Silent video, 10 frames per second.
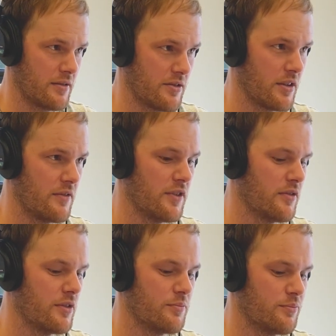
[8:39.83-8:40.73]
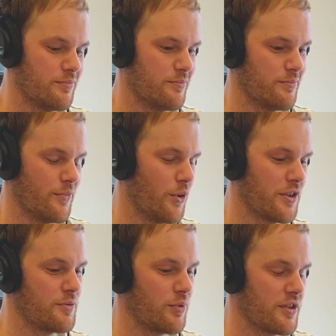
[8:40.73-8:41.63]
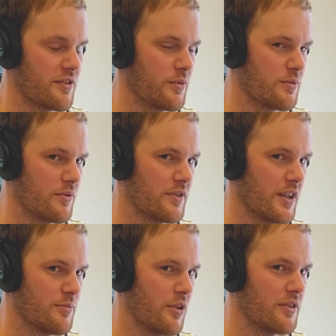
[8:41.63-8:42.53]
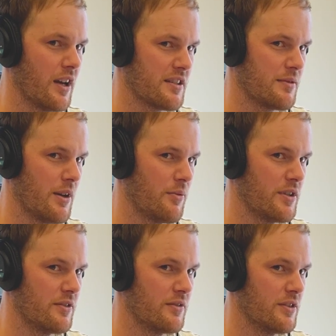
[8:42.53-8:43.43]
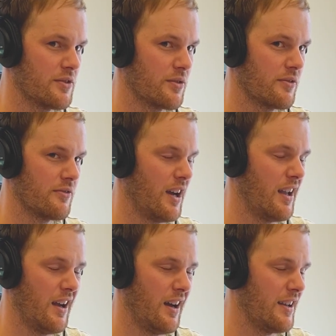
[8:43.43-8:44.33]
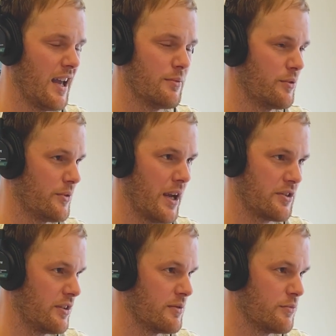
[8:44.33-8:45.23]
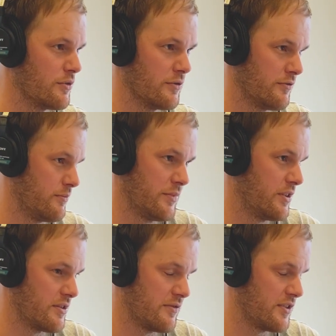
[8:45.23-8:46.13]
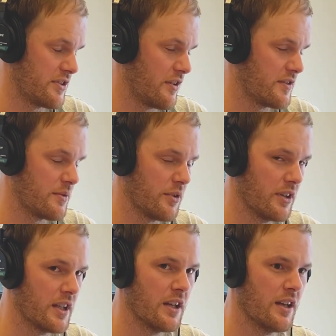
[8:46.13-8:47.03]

So if you're in mortgage prison, which we've done a podcast about, where you're sort of unable to actually move because of your serviceability,